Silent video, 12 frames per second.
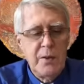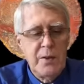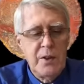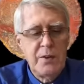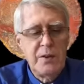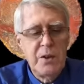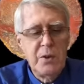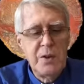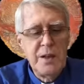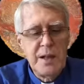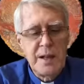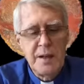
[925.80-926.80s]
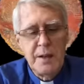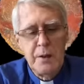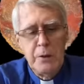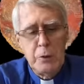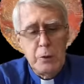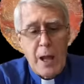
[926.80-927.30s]
The student did
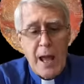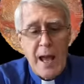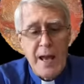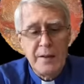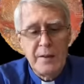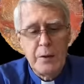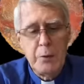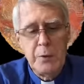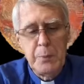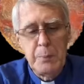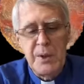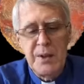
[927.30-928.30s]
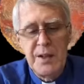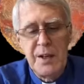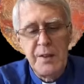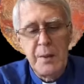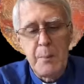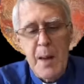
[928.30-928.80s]
it as he was bid,
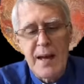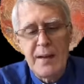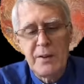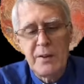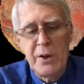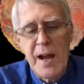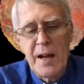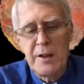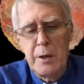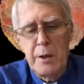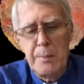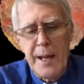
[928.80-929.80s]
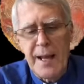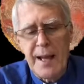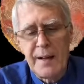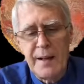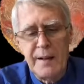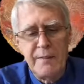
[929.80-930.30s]
and the master
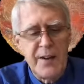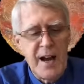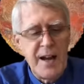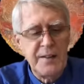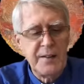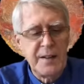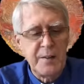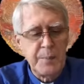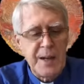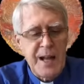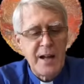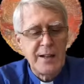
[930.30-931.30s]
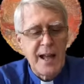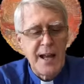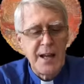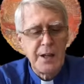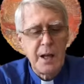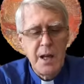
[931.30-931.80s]
acrobat advised him, Now,
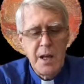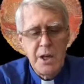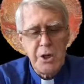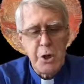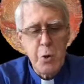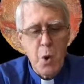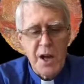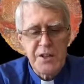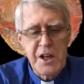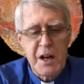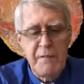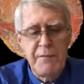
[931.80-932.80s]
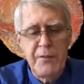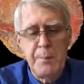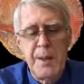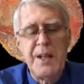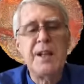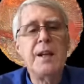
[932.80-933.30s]
lad, you watch out for
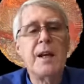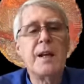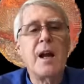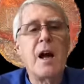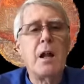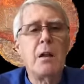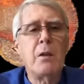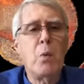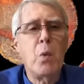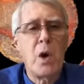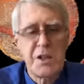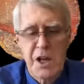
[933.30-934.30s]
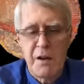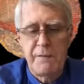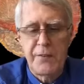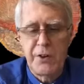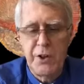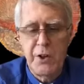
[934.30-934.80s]
me, and I'll watch
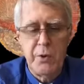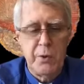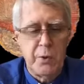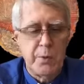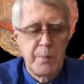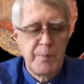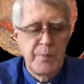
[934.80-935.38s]
out for you.